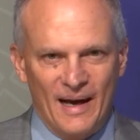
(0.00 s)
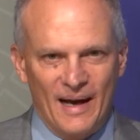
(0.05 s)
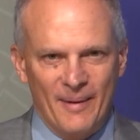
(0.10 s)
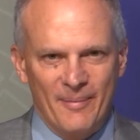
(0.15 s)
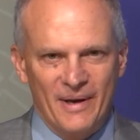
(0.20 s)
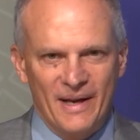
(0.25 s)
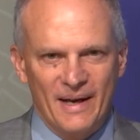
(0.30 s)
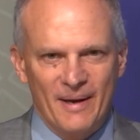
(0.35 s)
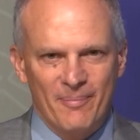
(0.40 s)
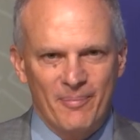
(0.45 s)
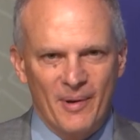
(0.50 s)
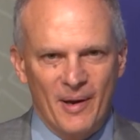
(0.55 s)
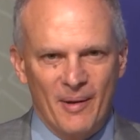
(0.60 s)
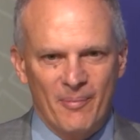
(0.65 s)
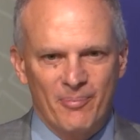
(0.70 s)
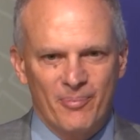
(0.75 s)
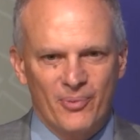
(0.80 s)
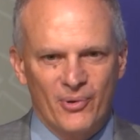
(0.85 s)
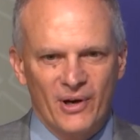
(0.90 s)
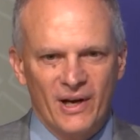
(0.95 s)
I mean, a,
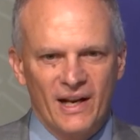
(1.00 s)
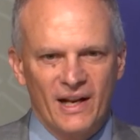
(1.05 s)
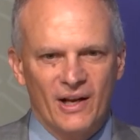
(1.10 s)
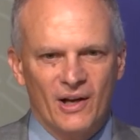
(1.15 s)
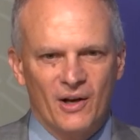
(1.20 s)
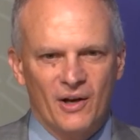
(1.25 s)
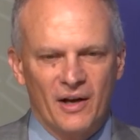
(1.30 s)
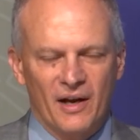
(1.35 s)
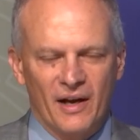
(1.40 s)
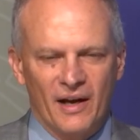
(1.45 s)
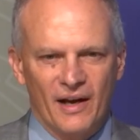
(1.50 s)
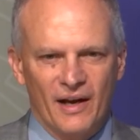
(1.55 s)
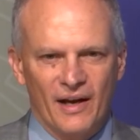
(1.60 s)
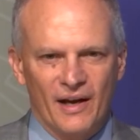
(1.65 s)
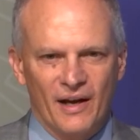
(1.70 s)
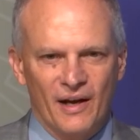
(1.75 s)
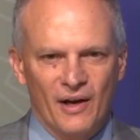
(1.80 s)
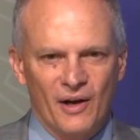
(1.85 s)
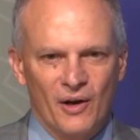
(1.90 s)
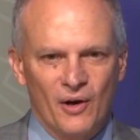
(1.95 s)
a pretty
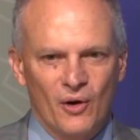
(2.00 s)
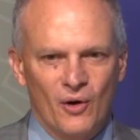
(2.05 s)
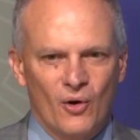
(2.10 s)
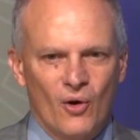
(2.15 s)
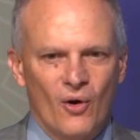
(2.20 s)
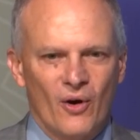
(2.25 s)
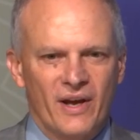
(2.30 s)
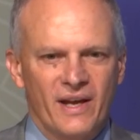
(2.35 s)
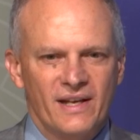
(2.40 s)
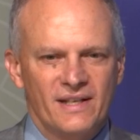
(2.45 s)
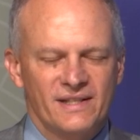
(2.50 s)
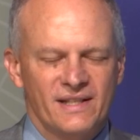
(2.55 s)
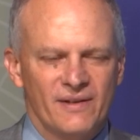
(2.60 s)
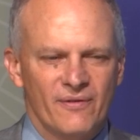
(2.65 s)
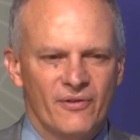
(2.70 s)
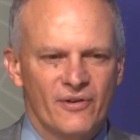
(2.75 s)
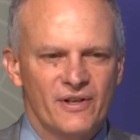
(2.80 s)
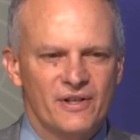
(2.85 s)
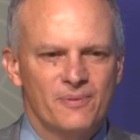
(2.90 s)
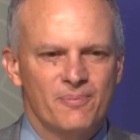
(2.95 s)
uh,
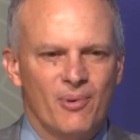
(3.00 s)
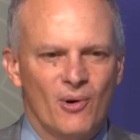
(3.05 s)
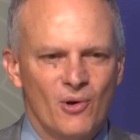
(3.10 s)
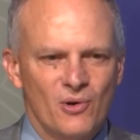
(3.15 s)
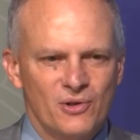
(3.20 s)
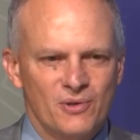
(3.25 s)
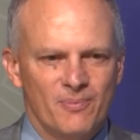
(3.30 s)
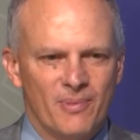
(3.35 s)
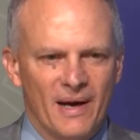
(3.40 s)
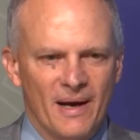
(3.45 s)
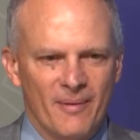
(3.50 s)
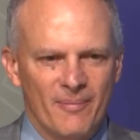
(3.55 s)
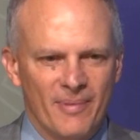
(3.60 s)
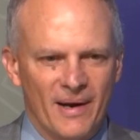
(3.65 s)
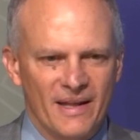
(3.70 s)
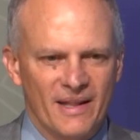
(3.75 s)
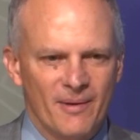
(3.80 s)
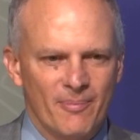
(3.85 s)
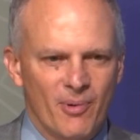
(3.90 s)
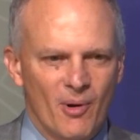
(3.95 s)
cohesive response by,
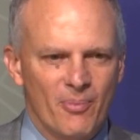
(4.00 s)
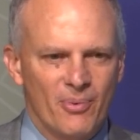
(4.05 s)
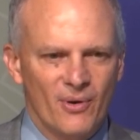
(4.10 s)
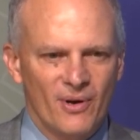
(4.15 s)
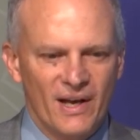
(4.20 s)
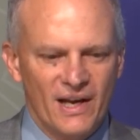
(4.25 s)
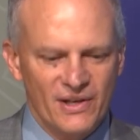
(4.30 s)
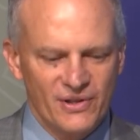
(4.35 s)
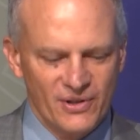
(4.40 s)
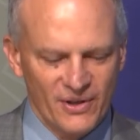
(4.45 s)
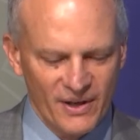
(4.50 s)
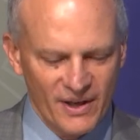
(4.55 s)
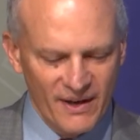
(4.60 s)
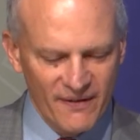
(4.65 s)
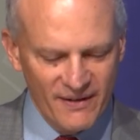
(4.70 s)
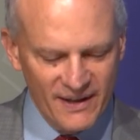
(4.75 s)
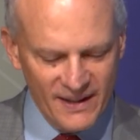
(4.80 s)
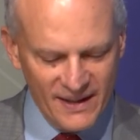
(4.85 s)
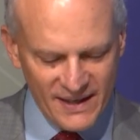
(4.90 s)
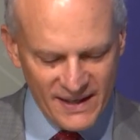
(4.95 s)
by the population
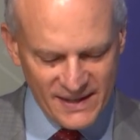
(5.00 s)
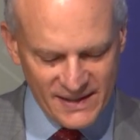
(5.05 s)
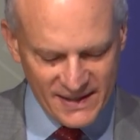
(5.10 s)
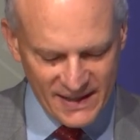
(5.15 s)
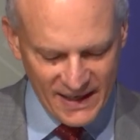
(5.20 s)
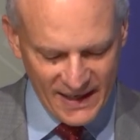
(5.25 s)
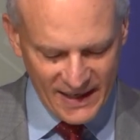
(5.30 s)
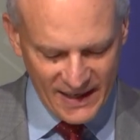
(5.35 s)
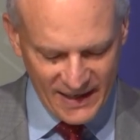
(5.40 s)
given this